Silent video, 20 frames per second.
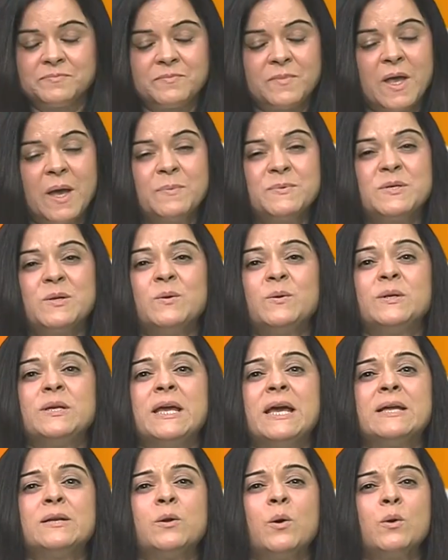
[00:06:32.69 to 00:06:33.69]

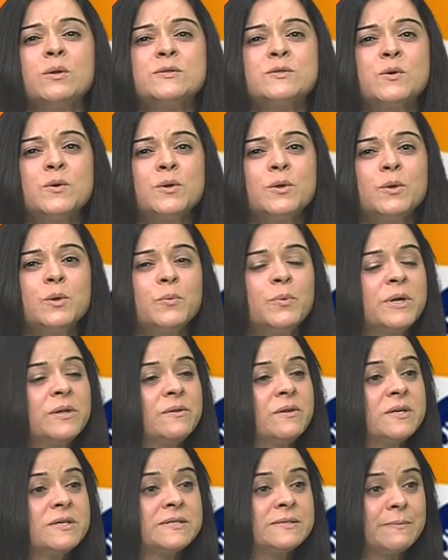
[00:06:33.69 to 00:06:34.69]
Absolutely. And also, you know,
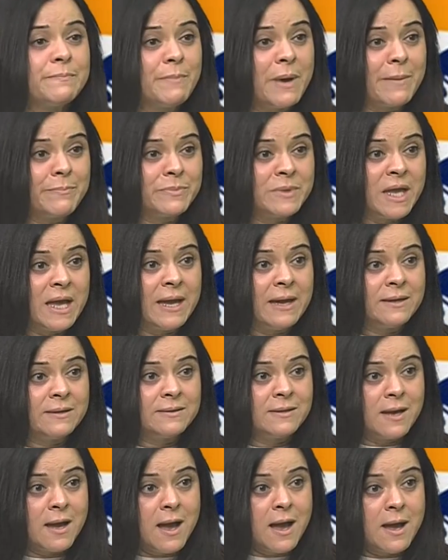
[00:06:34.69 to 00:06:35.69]
with this Mamta
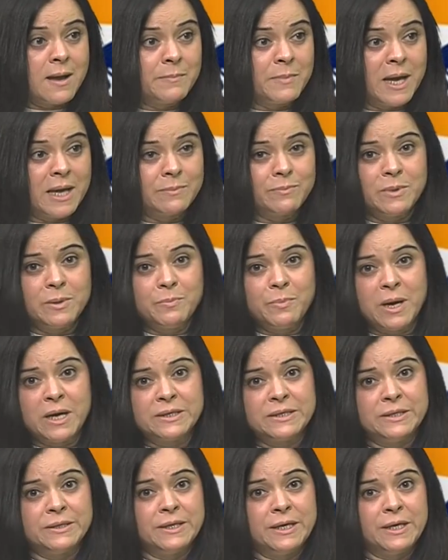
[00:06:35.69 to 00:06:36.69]
and Aam Aadmi
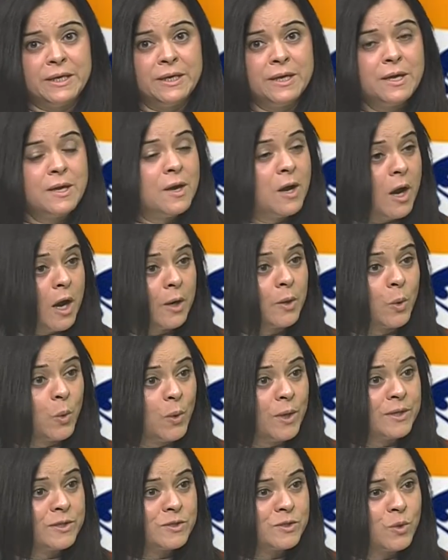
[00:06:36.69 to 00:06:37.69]
Party, they are
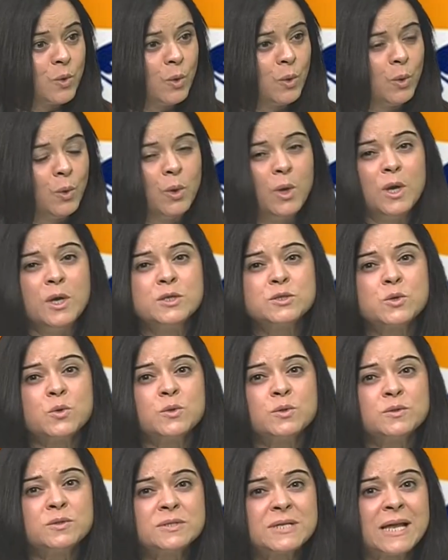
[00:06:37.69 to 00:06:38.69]
going solo.
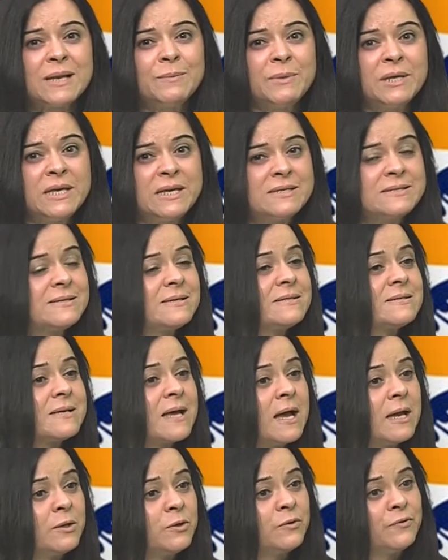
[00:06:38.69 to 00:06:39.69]
So tell me, is this
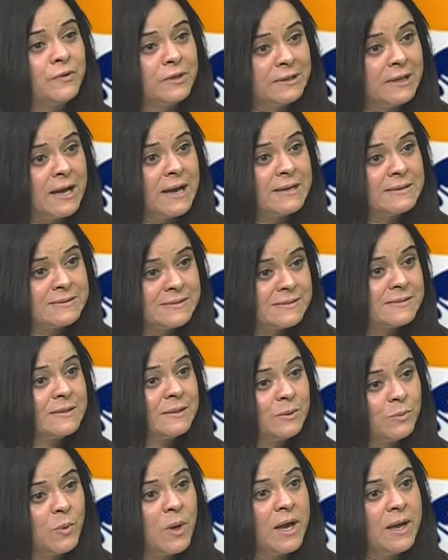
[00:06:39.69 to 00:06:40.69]
kind of alliance
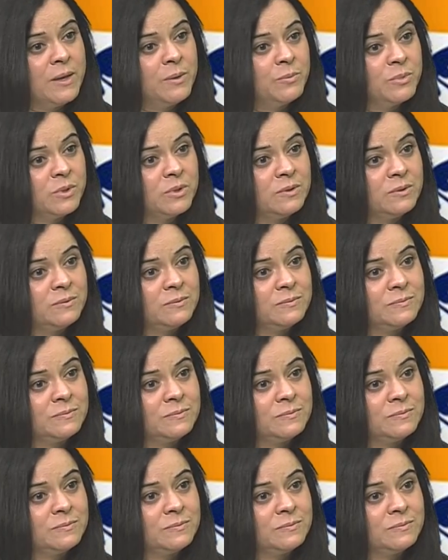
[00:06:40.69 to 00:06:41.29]
still viable?